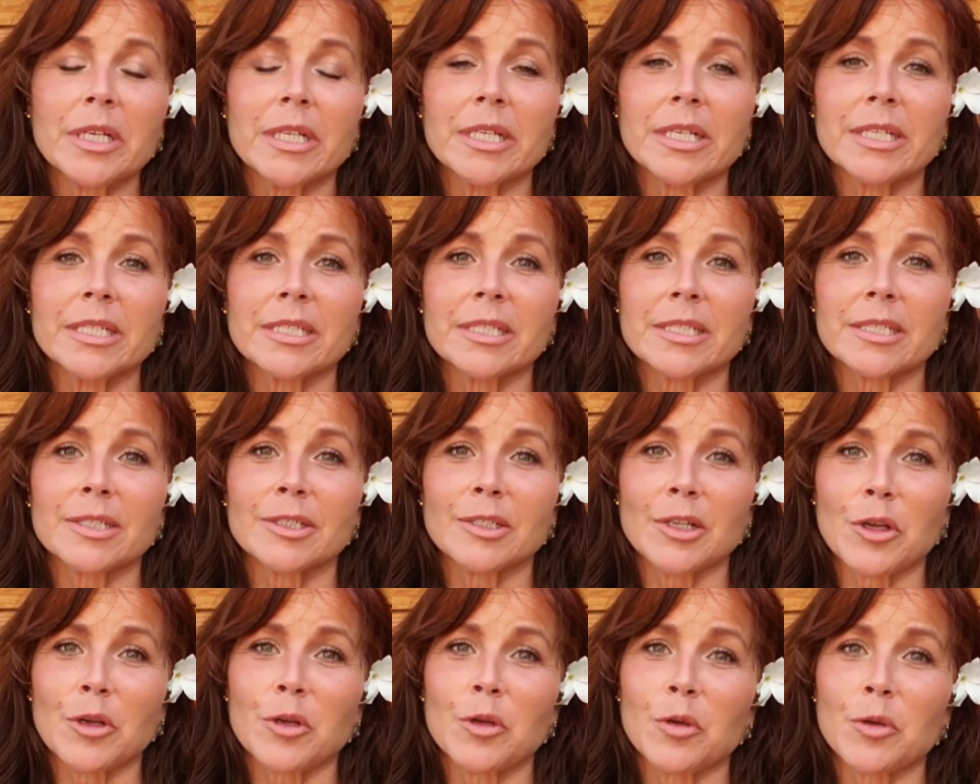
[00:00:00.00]
It is
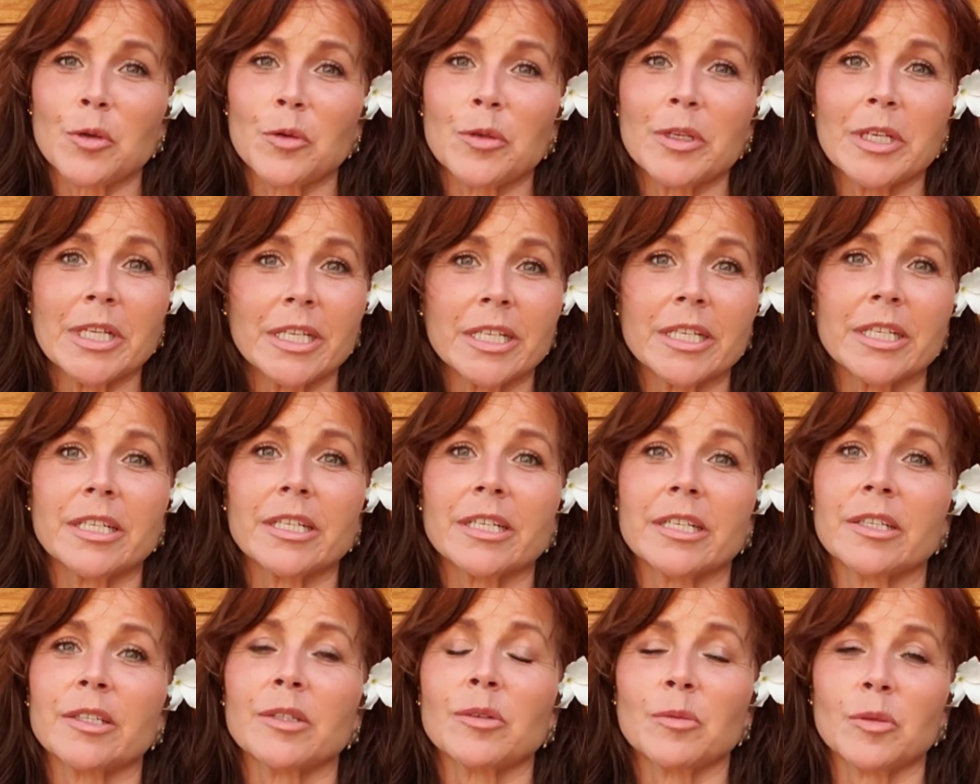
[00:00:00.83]
so needed
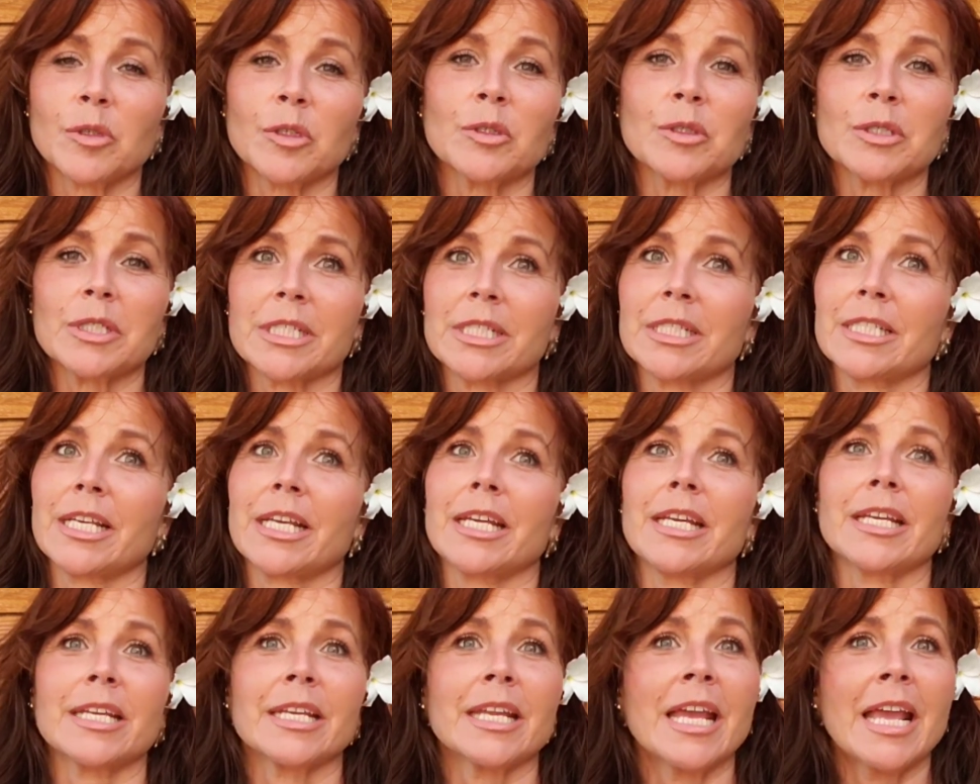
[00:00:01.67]
in the world
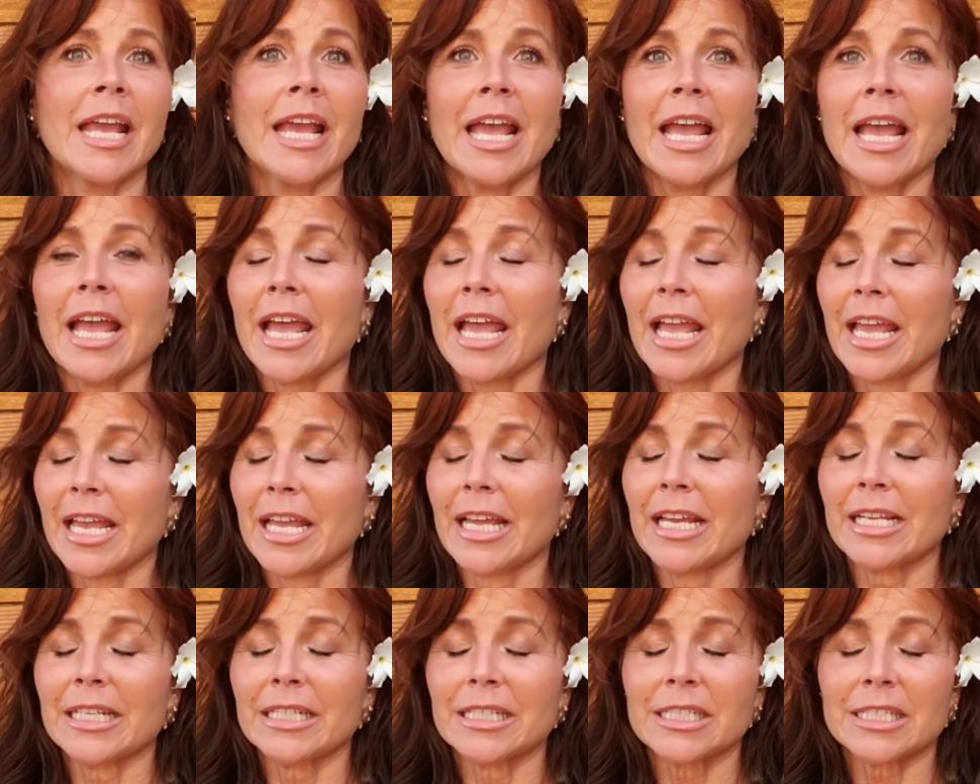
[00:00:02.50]
today,
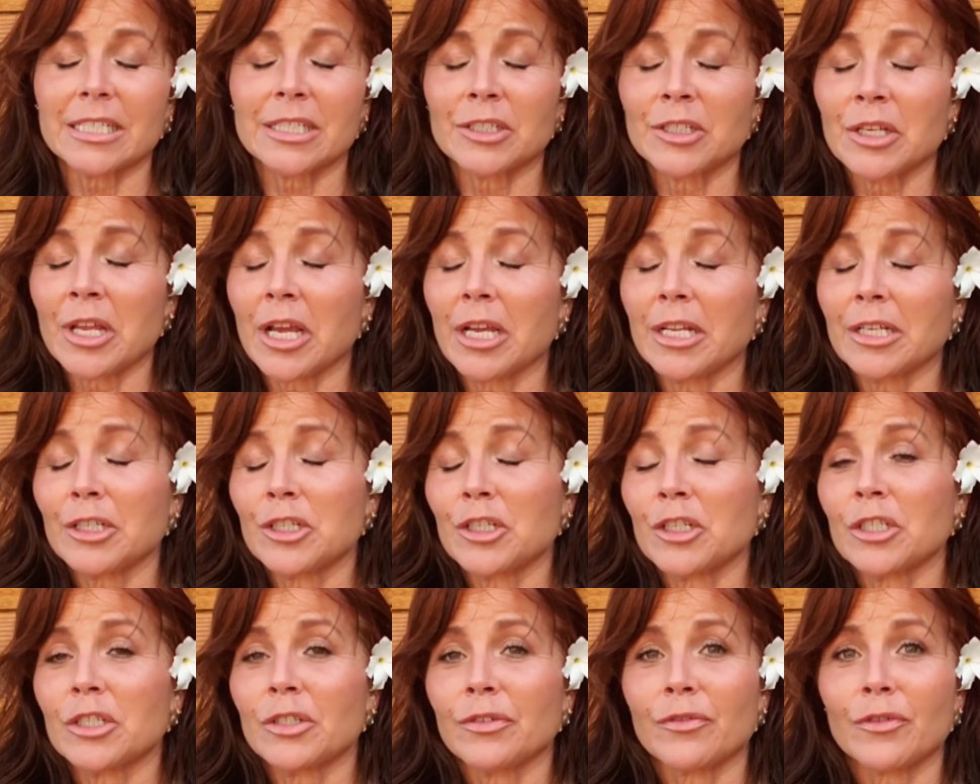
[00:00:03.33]
and not
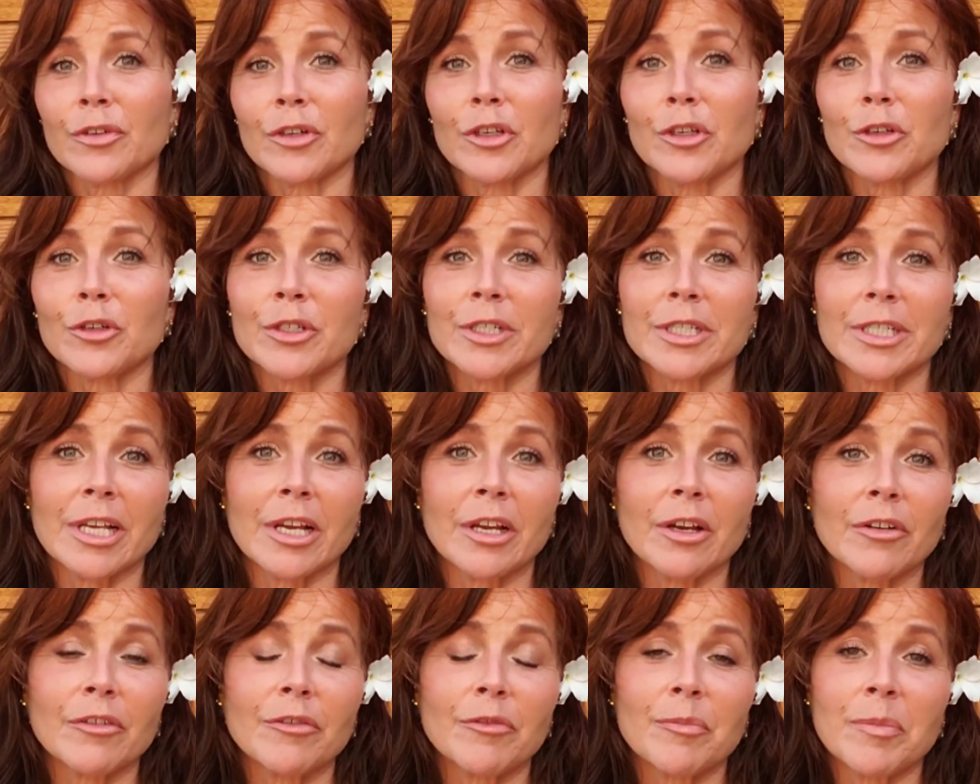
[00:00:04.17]
just for
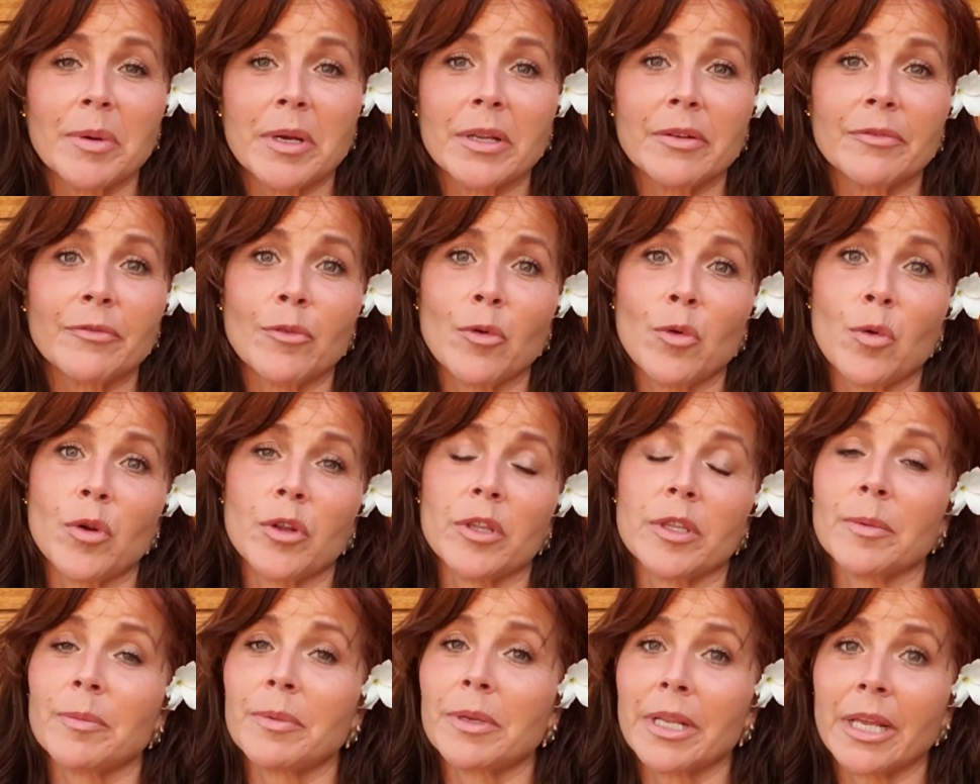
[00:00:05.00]
yourself, but for
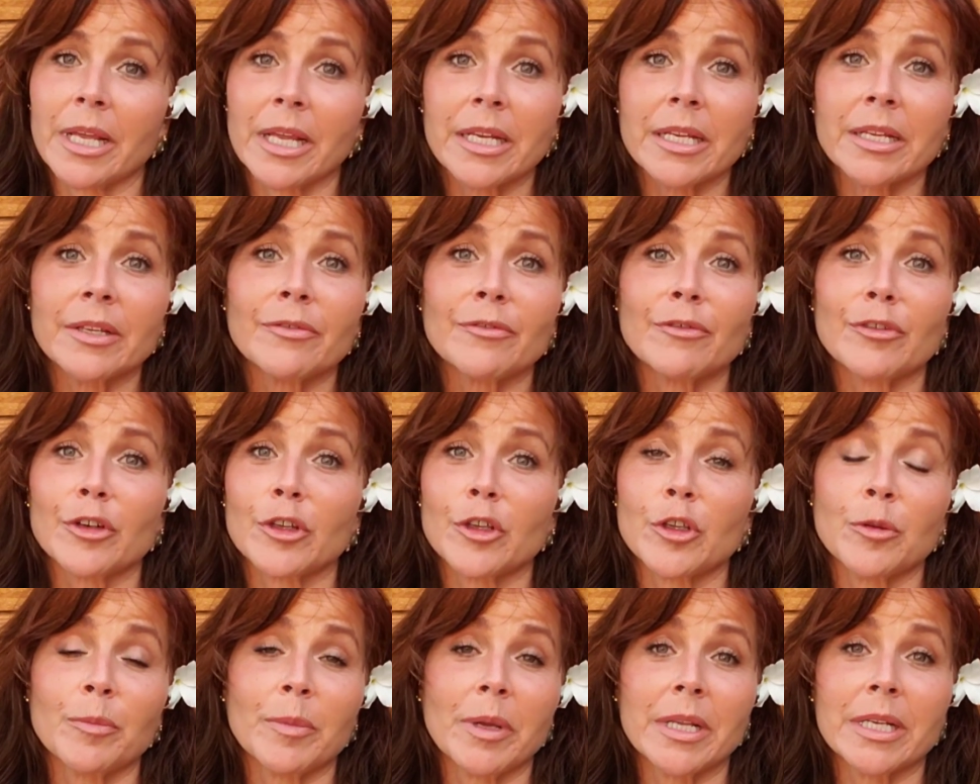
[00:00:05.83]
the planet, for
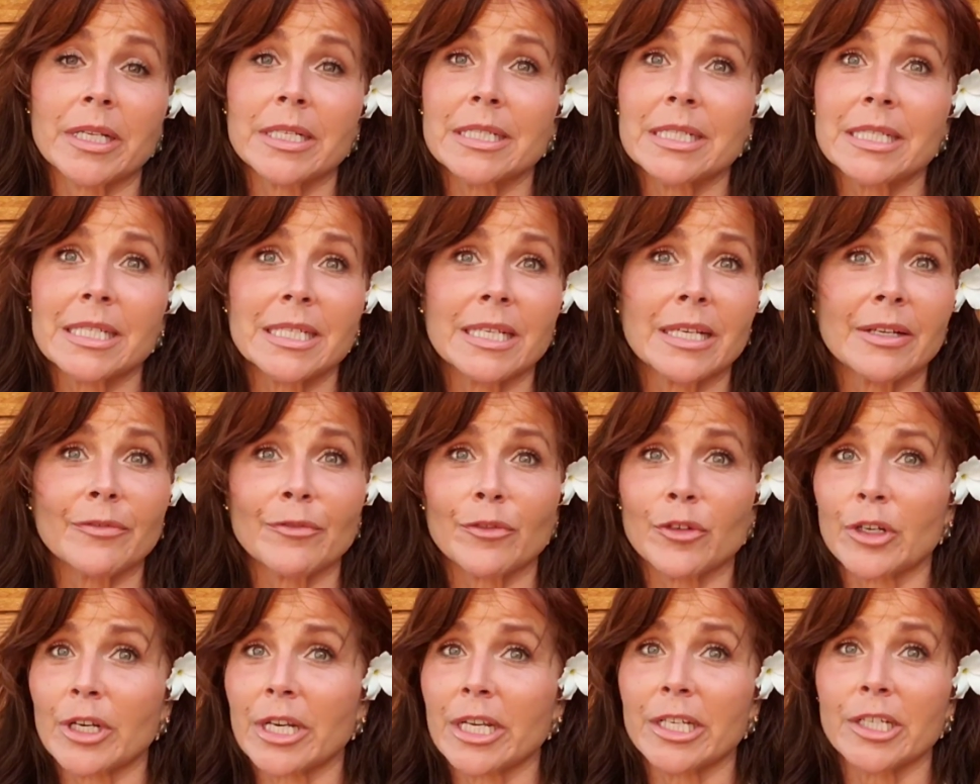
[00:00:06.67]
humanity, and
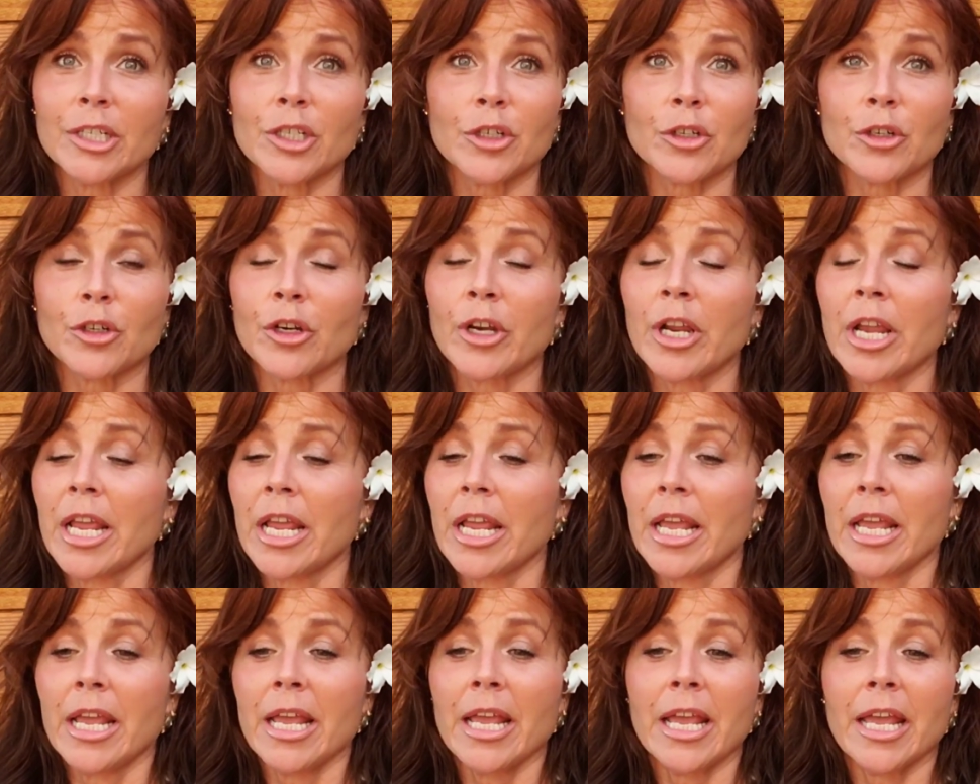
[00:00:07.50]
for nature.
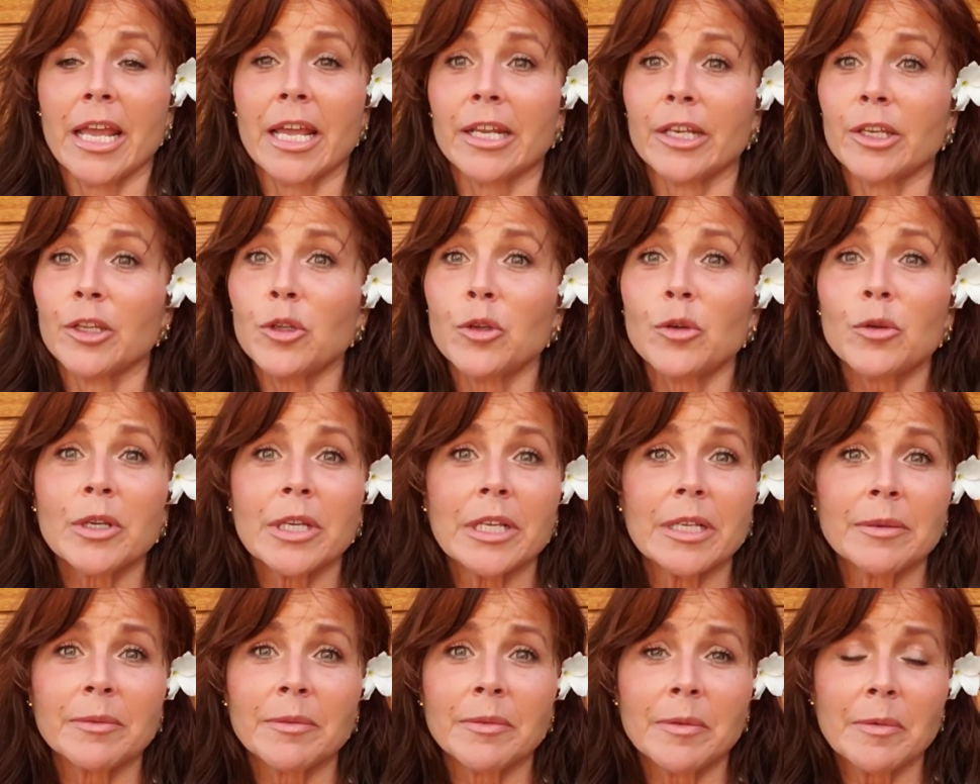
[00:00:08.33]
And you
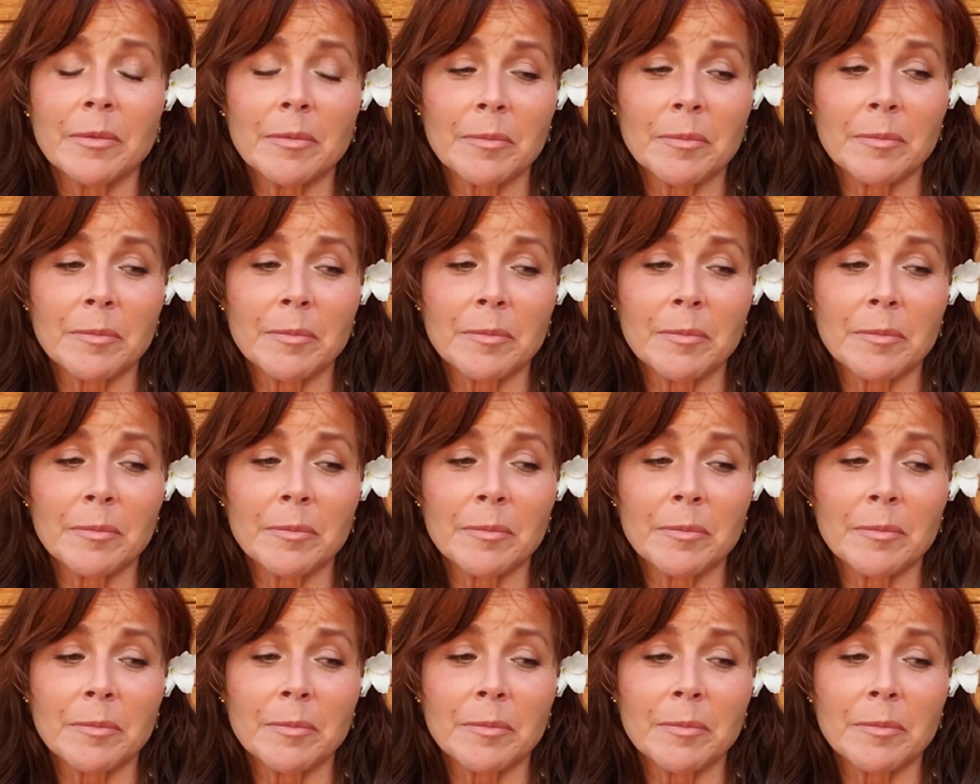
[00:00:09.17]
can